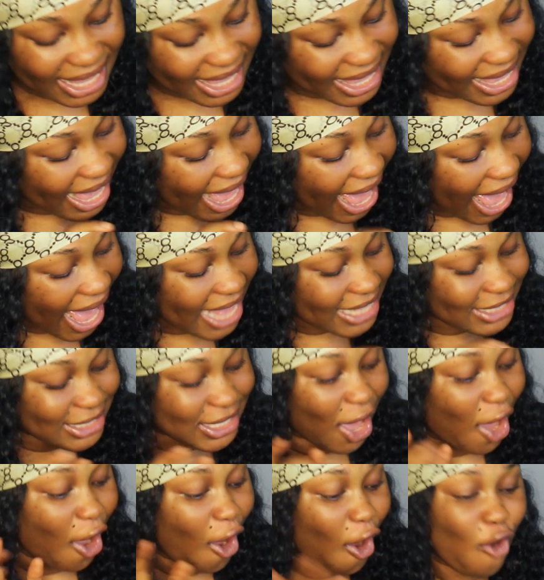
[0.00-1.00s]
it
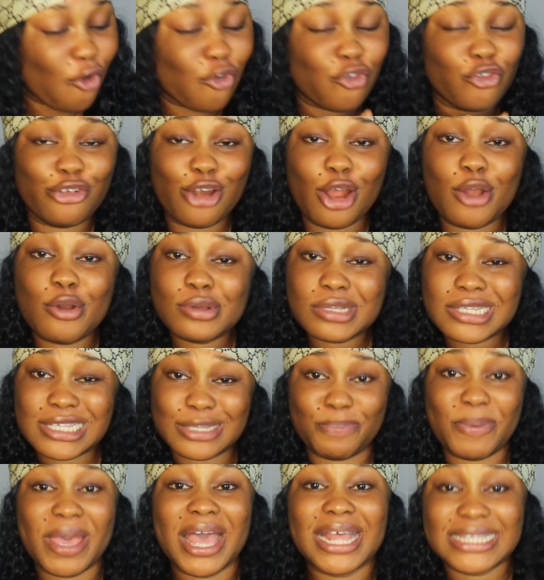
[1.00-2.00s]
has
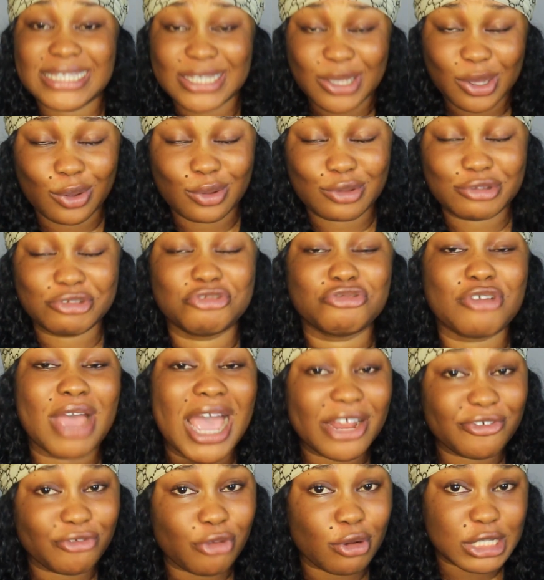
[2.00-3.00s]
rose petals,
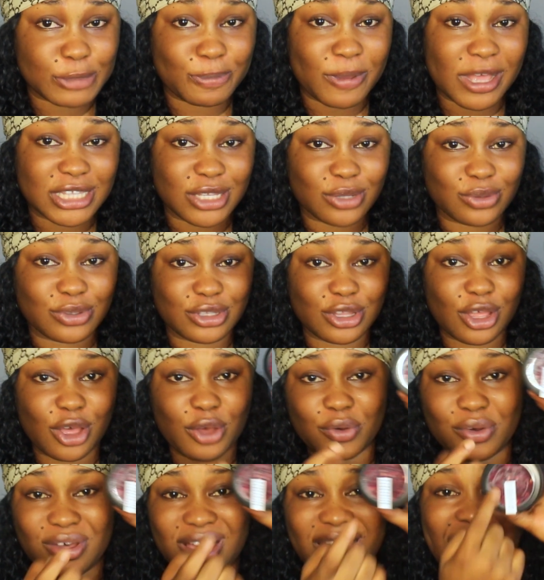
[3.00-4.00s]
dried rose petals
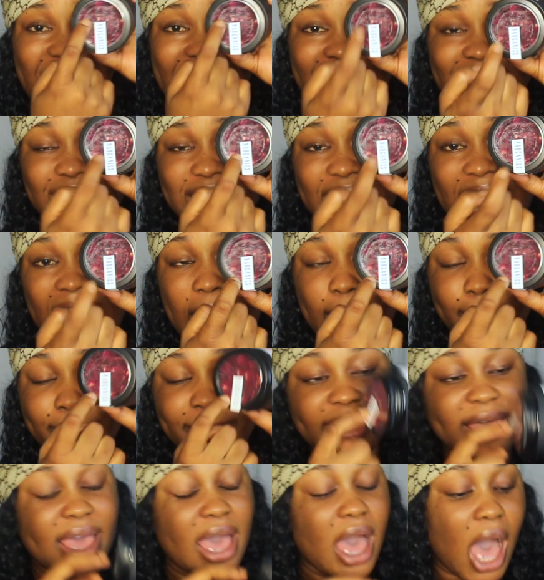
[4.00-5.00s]
though, at the
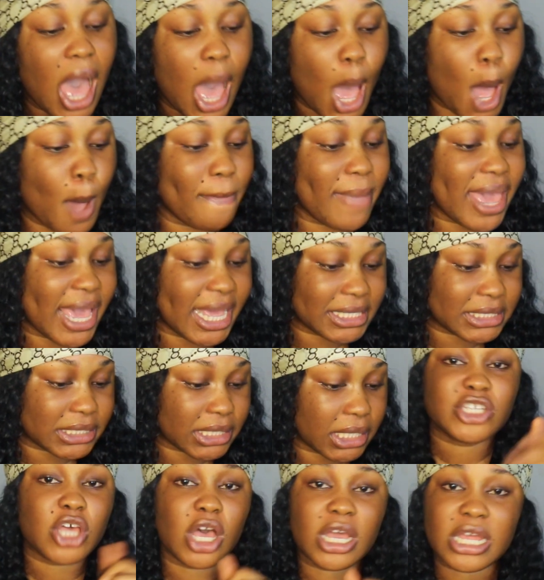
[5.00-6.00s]
cap.
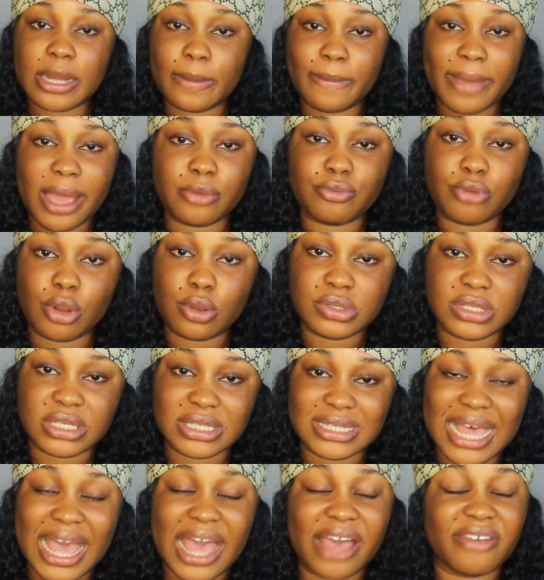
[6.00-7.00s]
Amazing. Talking about
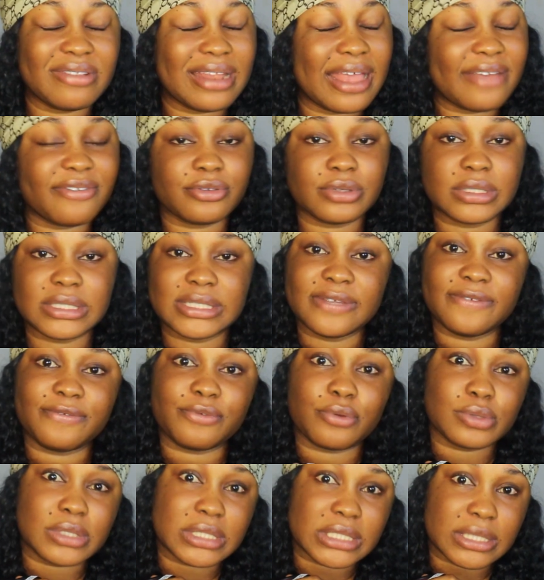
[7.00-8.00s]
roses, I have never
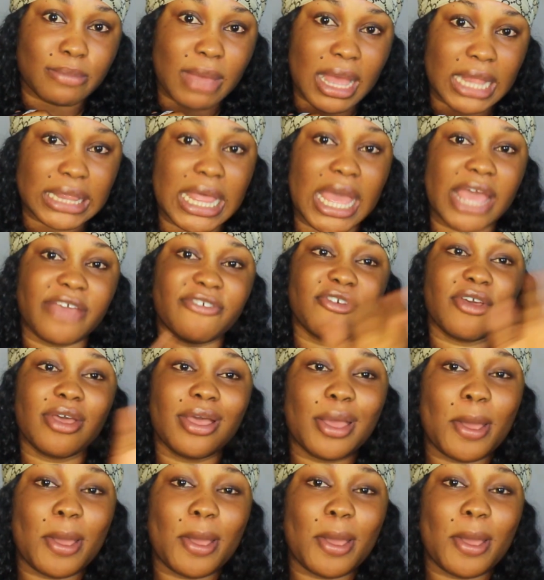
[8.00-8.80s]
received roses in my life.